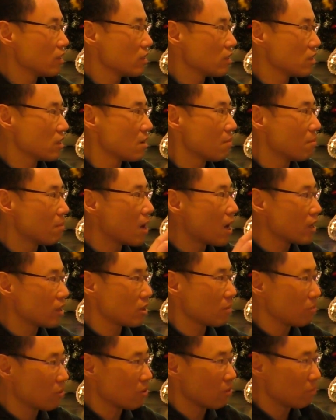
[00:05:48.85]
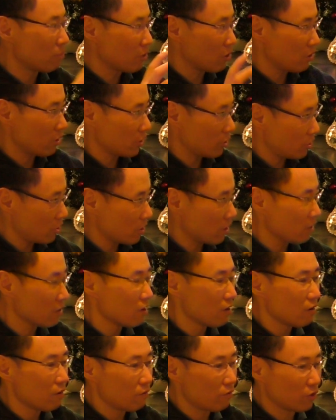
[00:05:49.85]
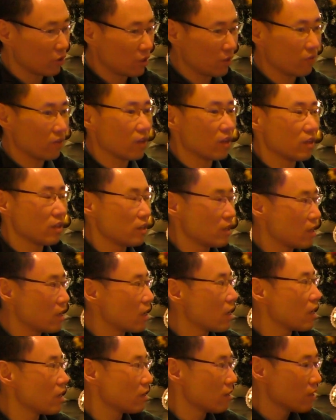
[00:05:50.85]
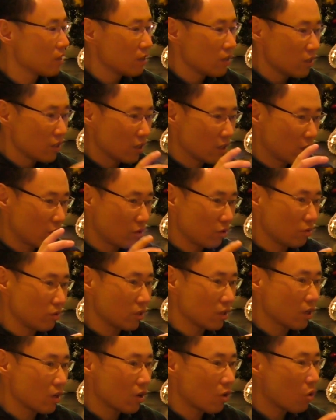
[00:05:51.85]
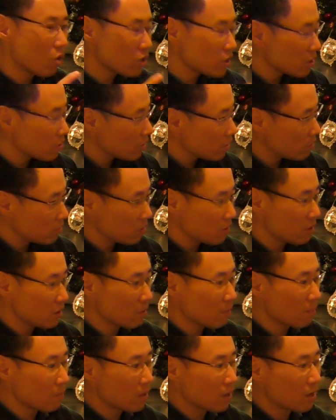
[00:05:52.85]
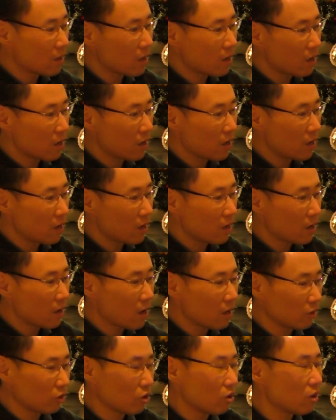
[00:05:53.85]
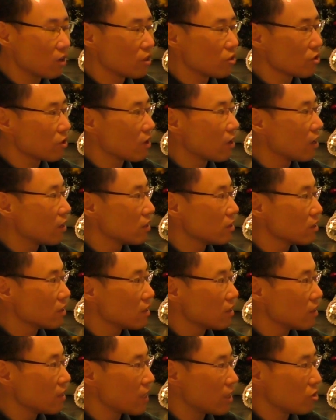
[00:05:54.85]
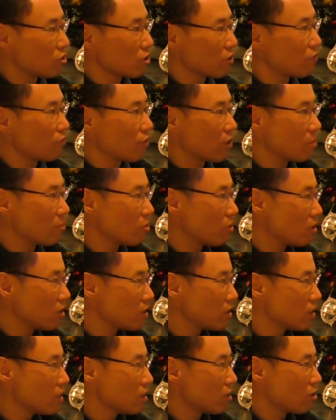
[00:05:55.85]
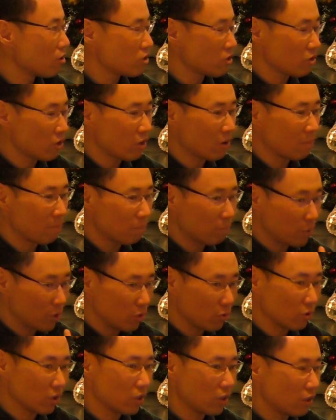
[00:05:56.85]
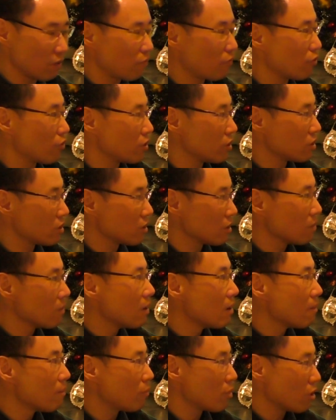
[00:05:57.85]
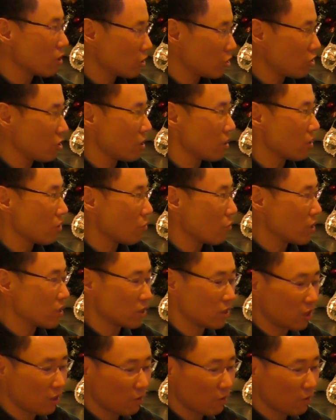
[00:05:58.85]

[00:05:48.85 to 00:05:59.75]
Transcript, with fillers: multiple. They are multiple blockchain. Bitcoin, Ethereum. Yeah, include also include the uh, ontology, the ledger framework. Also can build different uh, blockchain with